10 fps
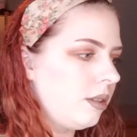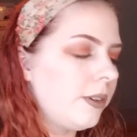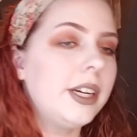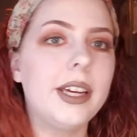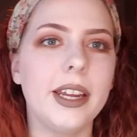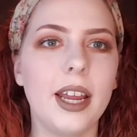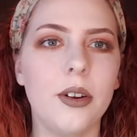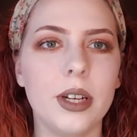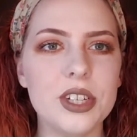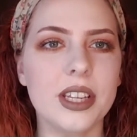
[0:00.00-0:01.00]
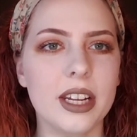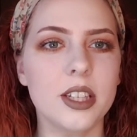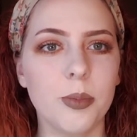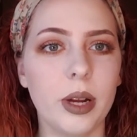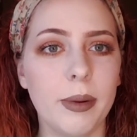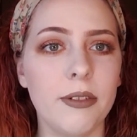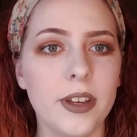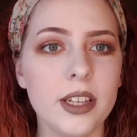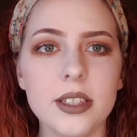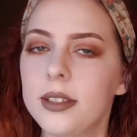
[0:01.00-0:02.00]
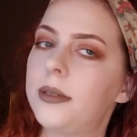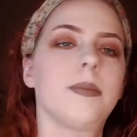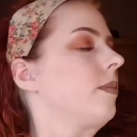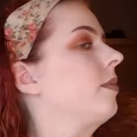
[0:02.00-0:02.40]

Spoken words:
Alright, and now I just gotta spray my face.